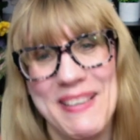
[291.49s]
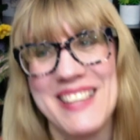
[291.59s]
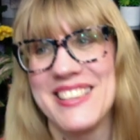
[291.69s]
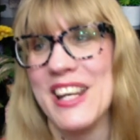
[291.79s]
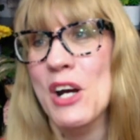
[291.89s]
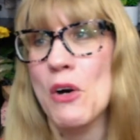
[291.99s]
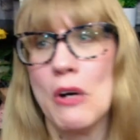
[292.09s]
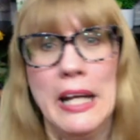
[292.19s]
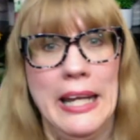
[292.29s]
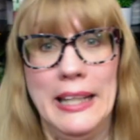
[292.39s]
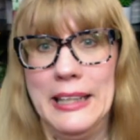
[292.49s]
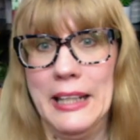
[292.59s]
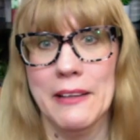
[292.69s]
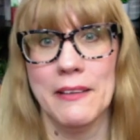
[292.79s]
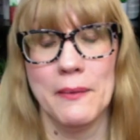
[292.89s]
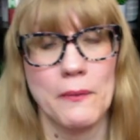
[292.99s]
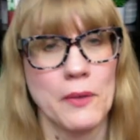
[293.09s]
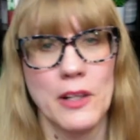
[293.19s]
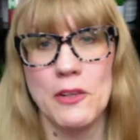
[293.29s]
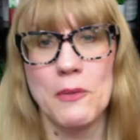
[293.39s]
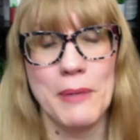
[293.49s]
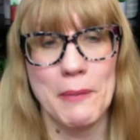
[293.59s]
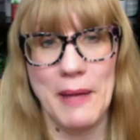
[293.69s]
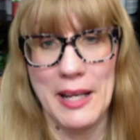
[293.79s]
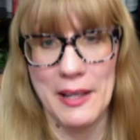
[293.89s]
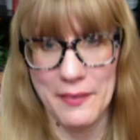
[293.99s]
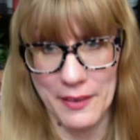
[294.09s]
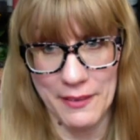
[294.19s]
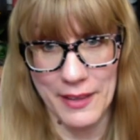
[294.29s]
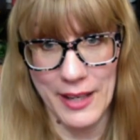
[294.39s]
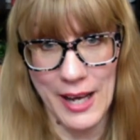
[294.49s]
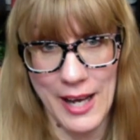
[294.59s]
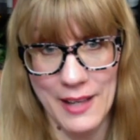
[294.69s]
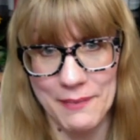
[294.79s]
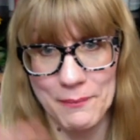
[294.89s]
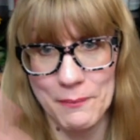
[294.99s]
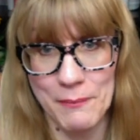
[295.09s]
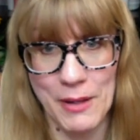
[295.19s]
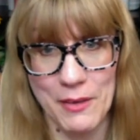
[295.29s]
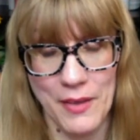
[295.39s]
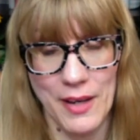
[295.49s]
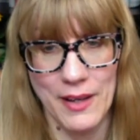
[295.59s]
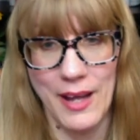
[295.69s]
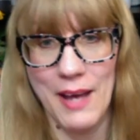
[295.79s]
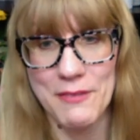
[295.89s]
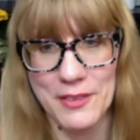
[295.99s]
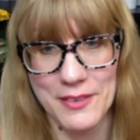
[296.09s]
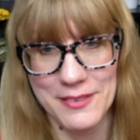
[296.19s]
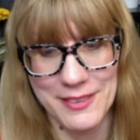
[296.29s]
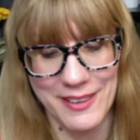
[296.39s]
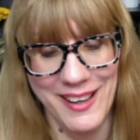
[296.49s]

actually, we're going to eat dinner and we're going to do a Big Bang Theory uh, marathon after this tonight.